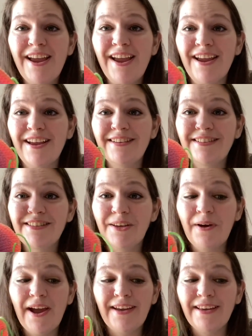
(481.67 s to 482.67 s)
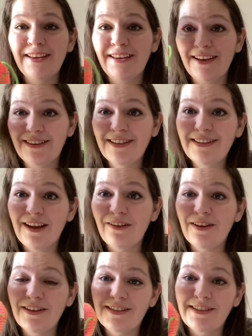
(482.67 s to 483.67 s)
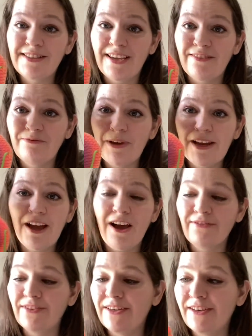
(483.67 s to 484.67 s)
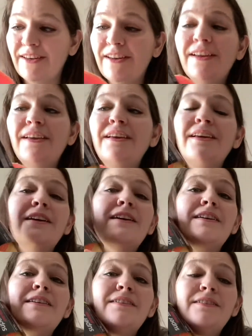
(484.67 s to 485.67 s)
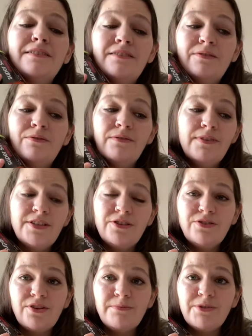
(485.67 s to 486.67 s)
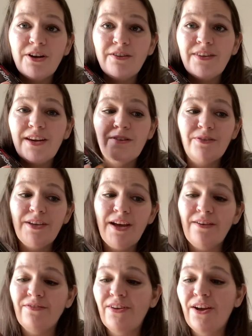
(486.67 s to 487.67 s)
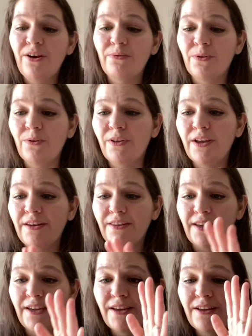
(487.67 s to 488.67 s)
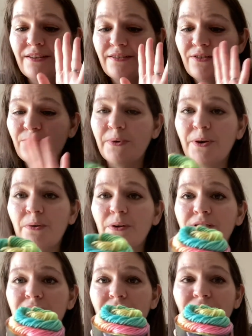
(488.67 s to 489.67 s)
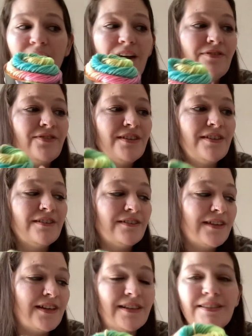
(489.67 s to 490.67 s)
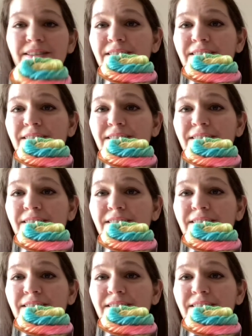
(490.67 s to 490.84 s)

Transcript: And so I get to yank this out and save my coveted retro striped yarn that I only have a roll and 3/4 of left, because